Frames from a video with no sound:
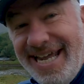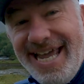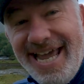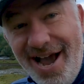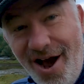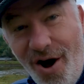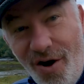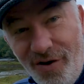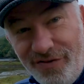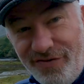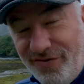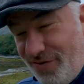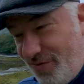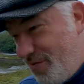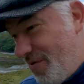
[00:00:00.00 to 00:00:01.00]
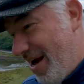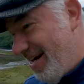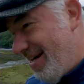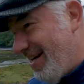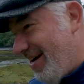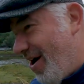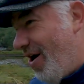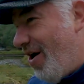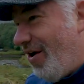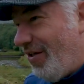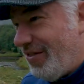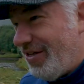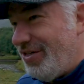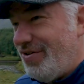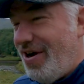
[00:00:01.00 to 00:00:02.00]
day off when
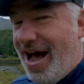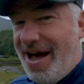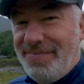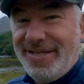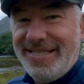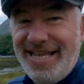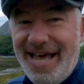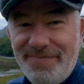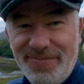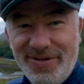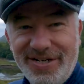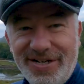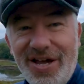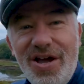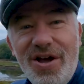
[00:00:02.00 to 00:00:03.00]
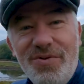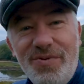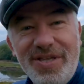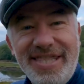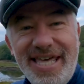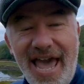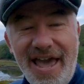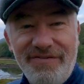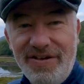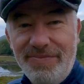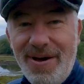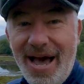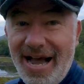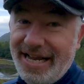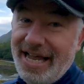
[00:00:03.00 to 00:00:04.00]
all the dramas happened with the heavy
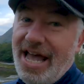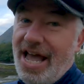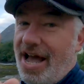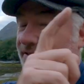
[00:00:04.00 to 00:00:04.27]
bag.